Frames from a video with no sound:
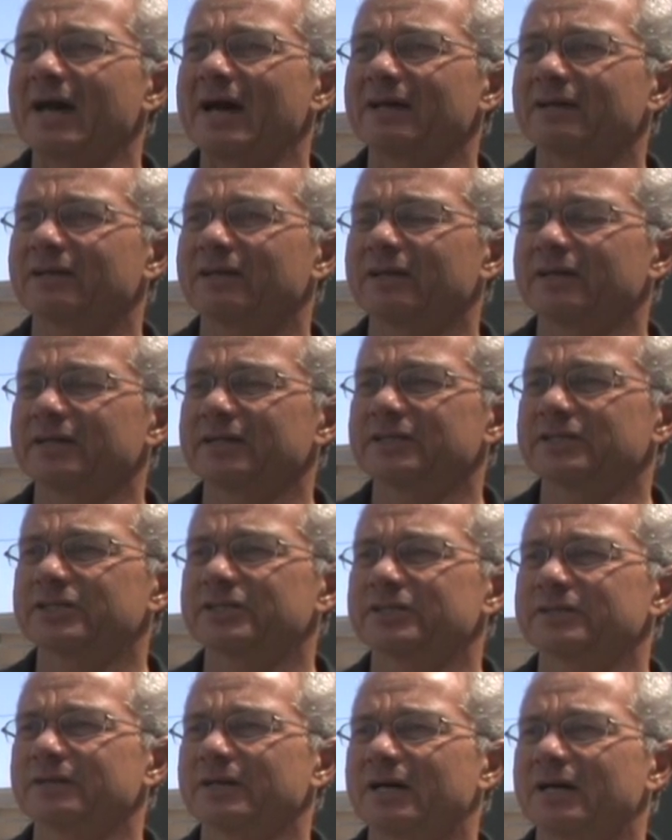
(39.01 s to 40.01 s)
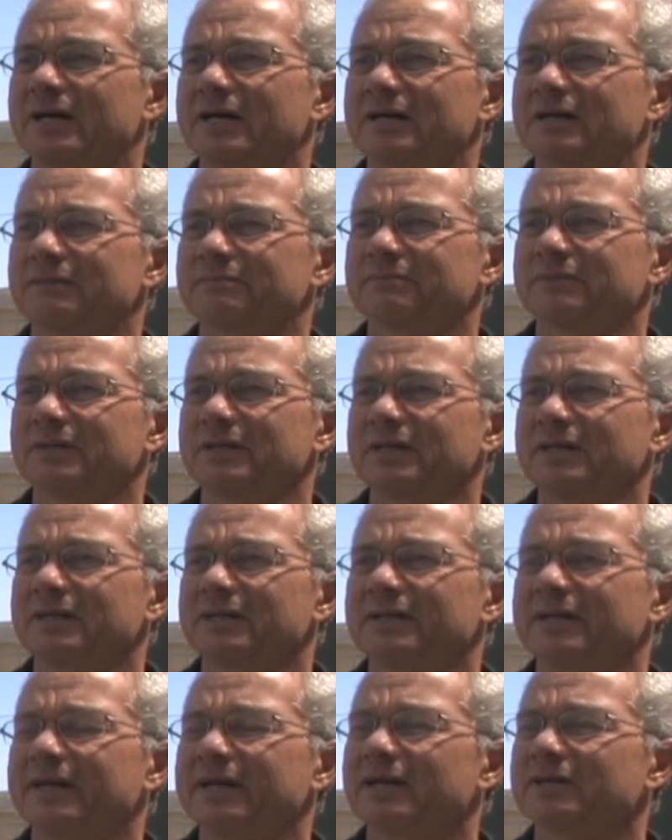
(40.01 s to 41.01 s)
athletes.
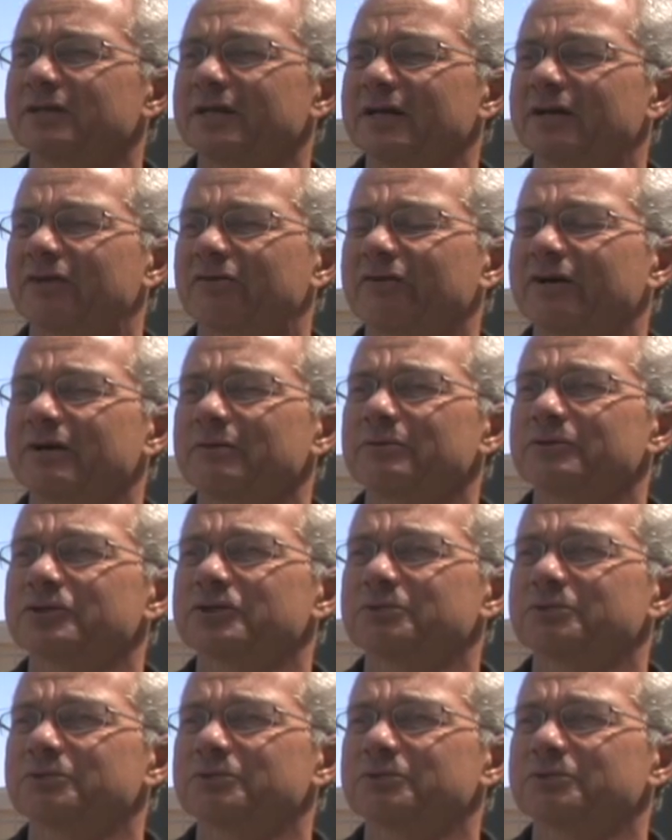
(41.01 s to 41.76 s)
They got incredible